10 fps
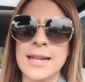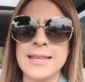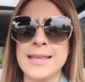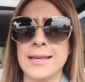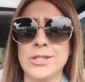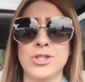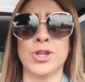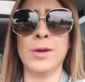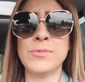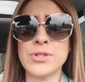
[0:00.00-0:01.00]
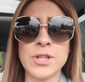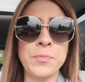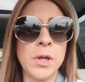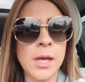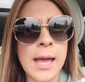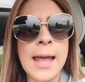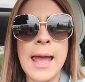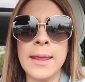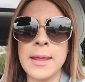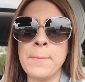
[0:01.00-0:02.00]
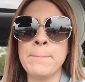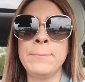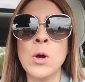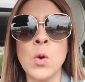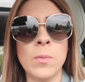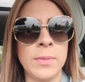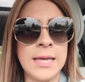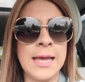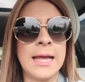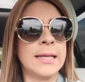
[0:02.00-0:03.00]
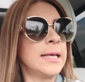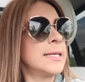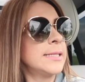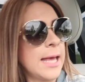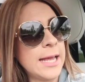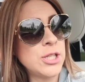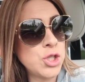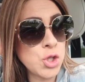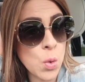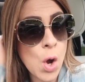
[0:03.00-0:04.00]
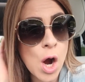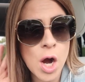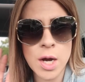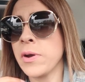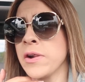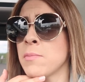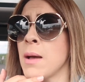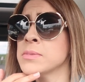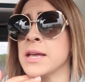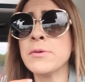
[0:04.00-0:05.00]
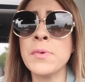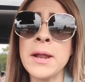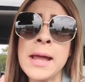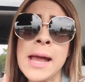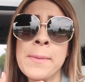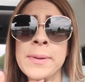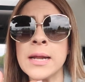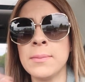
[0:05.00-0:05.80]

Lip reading: I think he like jumped or something, and then boom, he hit like his head so hard. And the mom's like, what happened?